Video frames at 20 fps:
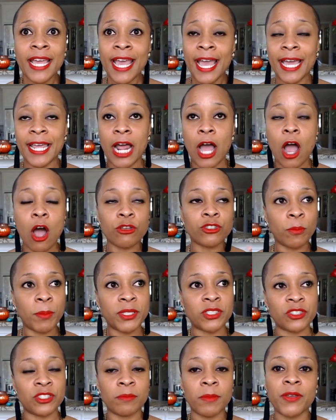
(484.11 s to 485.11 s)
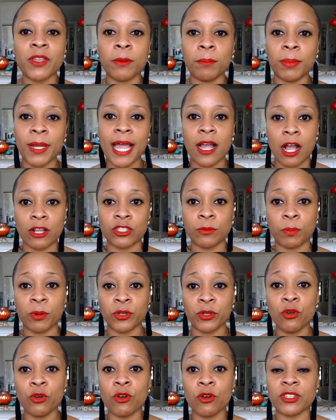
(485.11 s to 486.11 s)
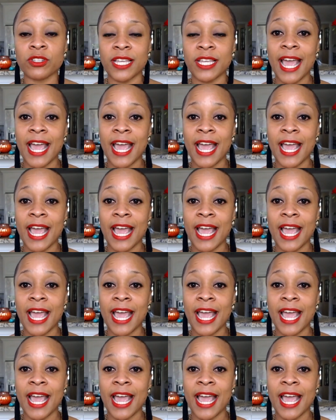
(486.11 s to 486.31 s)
and I also mentioned some other Black entrepreneurs and